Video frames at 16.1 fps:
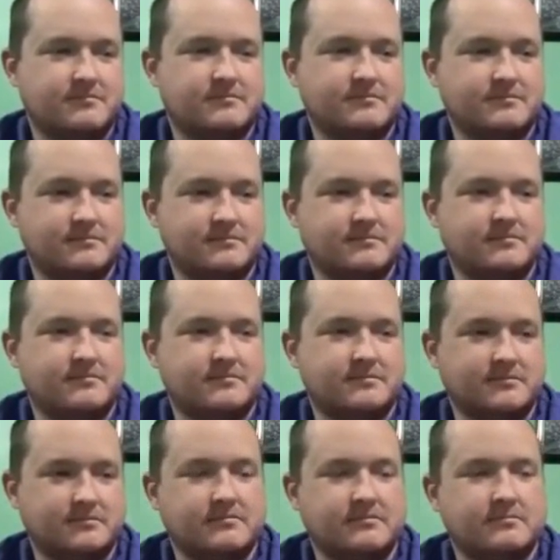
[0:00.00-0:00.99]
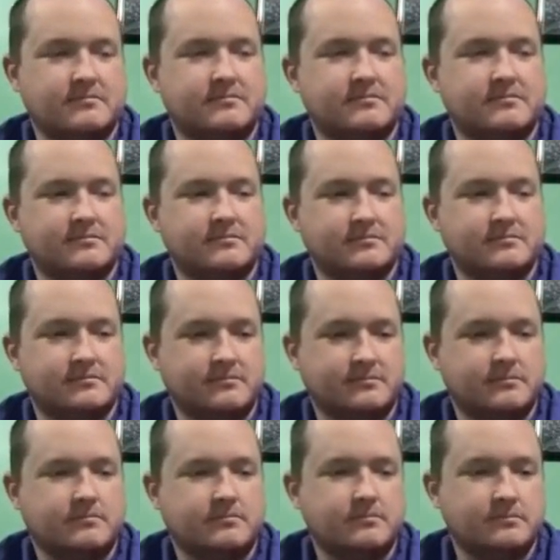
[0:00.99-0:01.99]

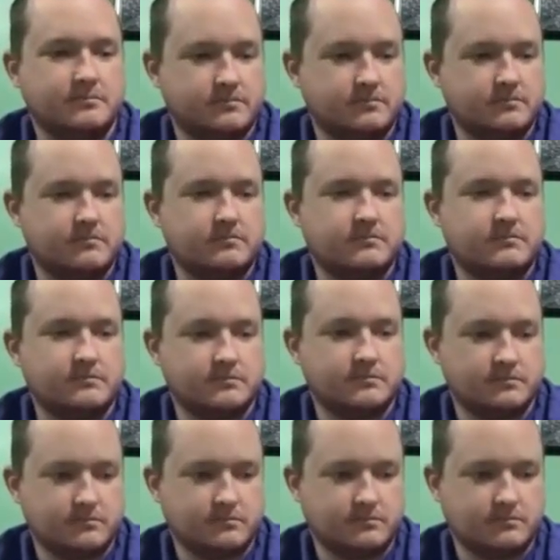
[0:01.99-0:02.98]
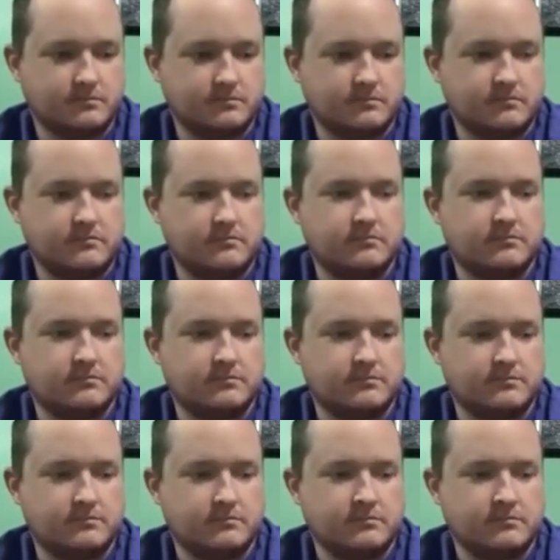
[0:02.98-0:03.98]

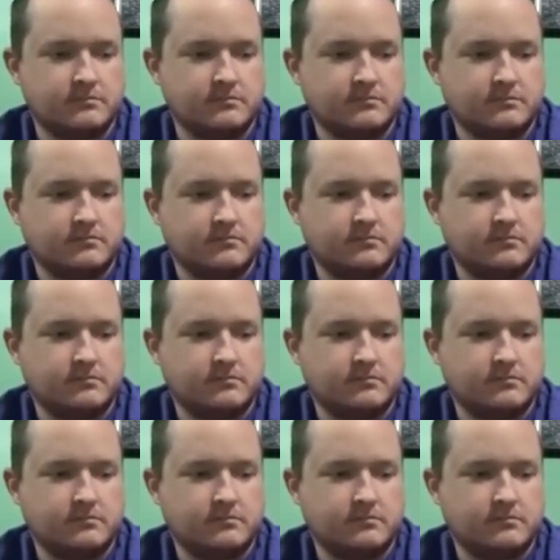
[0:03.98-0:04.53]
(silent)